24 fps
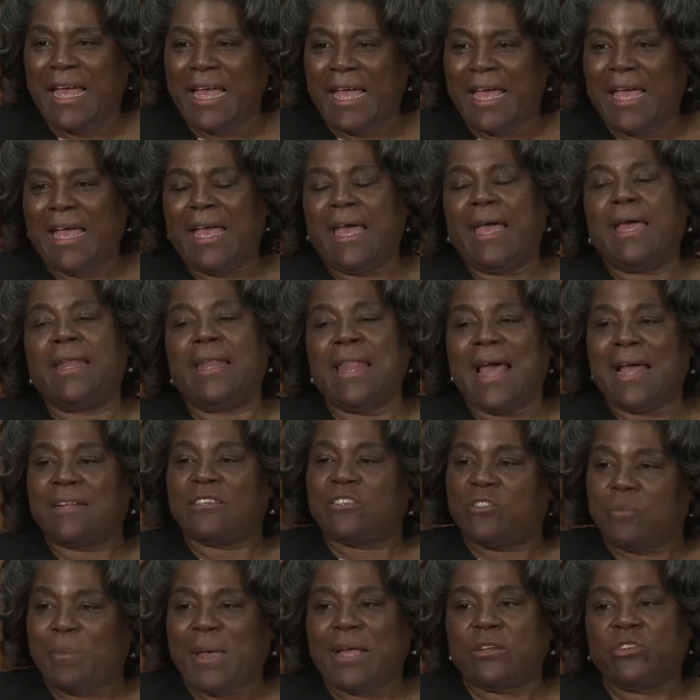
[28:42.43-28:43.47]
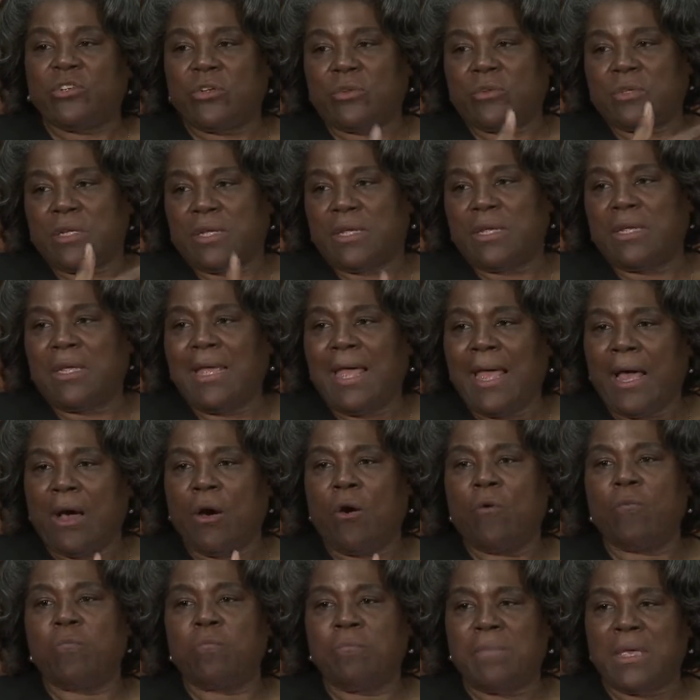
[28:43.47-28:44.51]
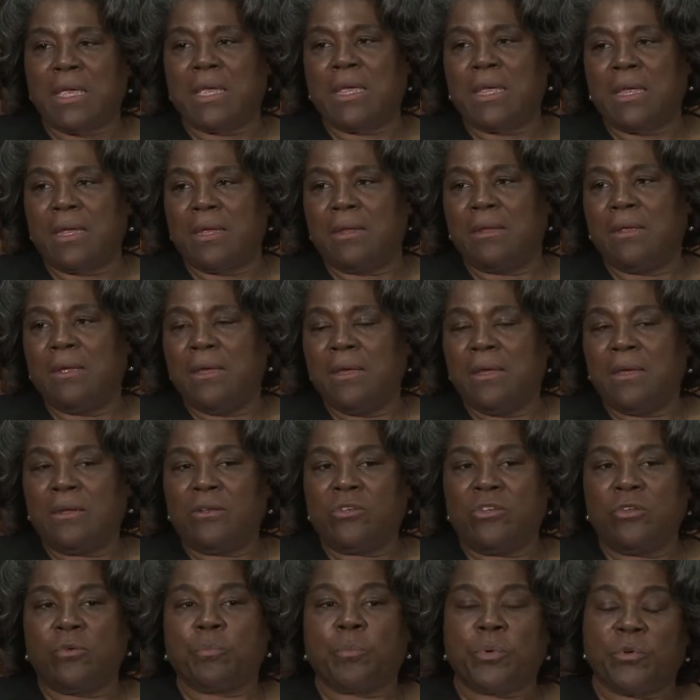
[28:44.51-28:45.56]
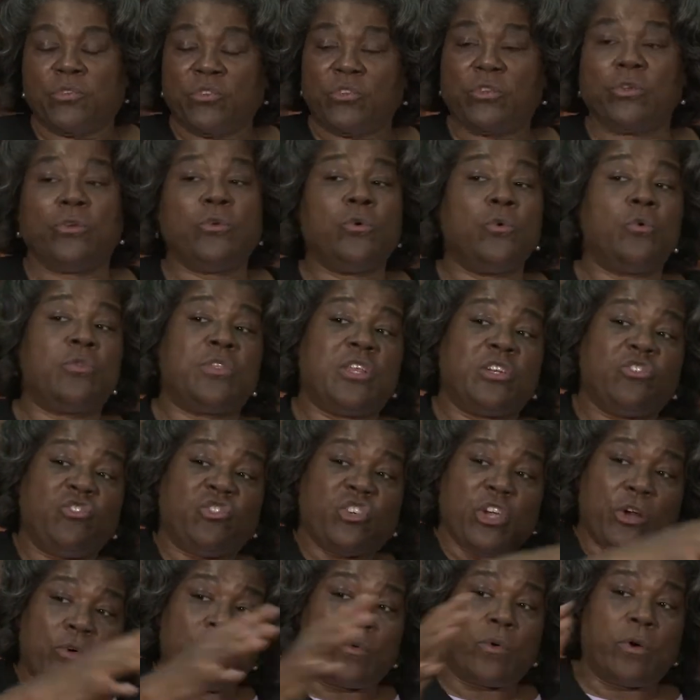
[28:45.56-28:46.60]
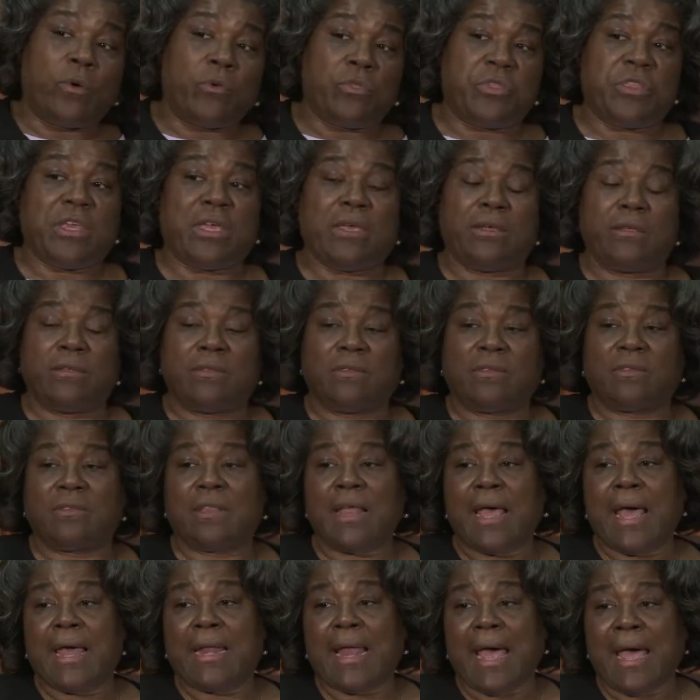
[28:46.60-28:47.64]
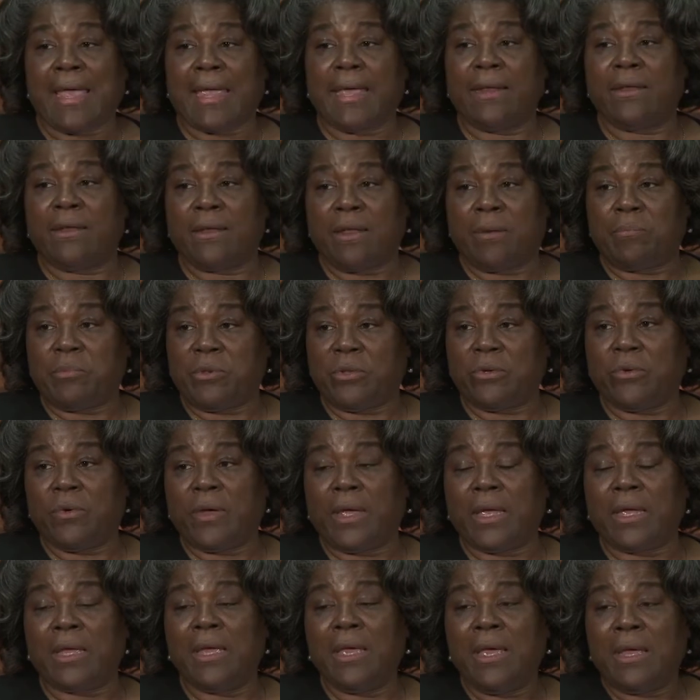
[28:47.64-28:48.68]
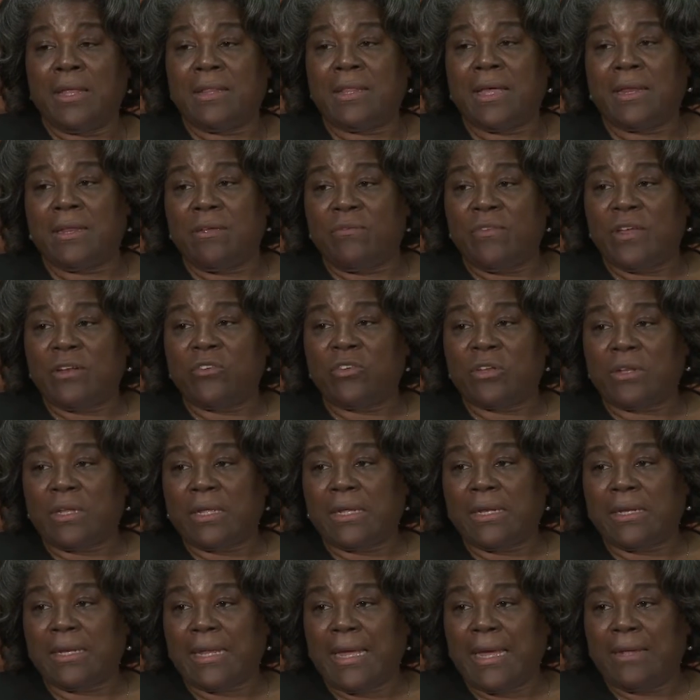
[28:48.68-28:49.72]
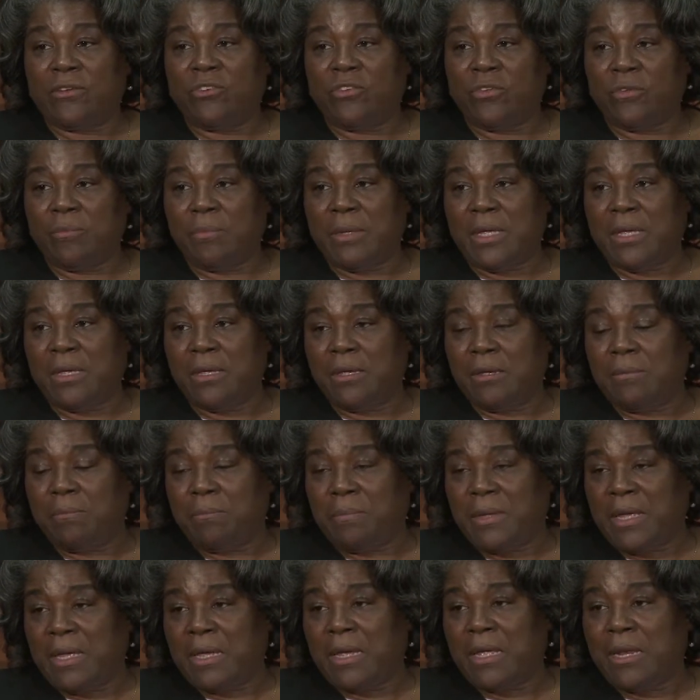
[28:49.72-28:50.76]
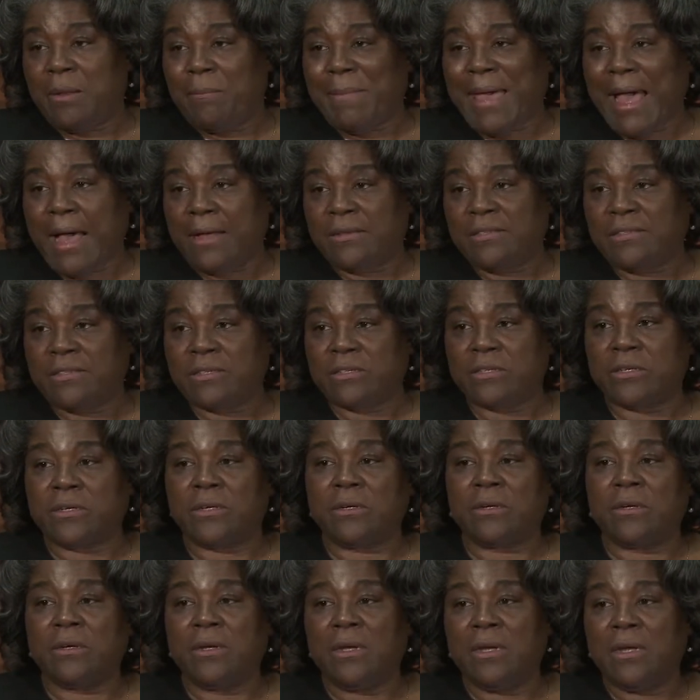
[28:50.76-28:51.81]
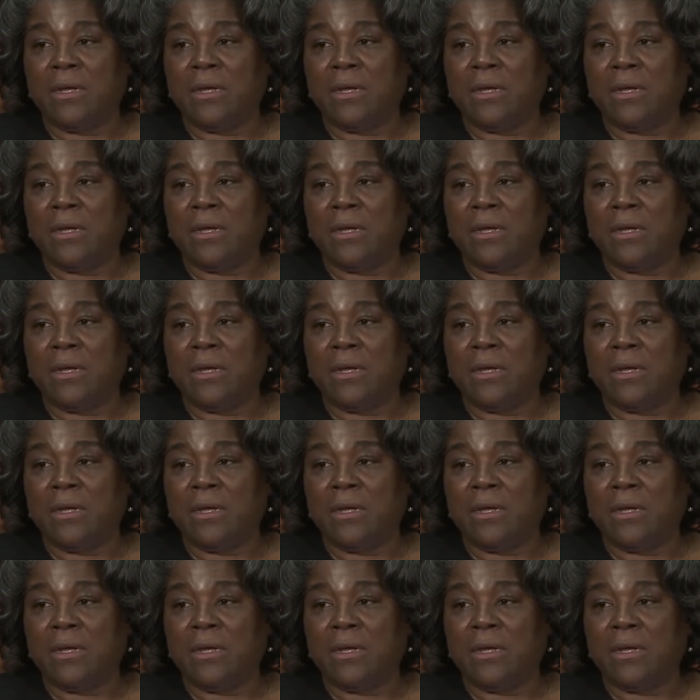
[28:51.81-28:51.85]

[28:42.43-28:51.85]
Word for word: and that specialty helped me to pursue the general things that I ended up doing that eventually led to me being an ambassador